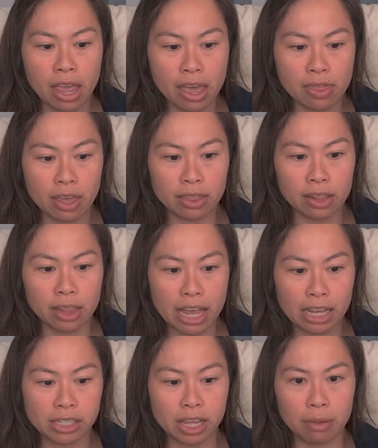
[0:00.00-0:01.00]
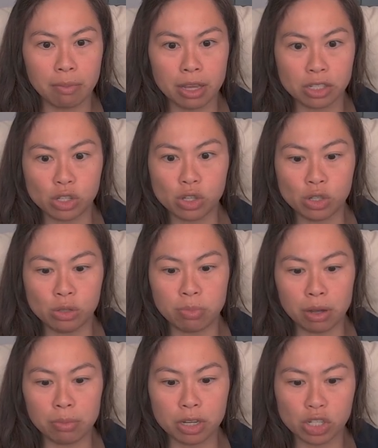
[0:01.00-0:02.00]
And then the last step is to
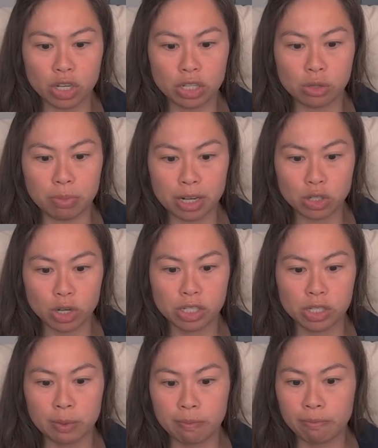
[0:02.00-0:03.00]
publish it to Pinterest.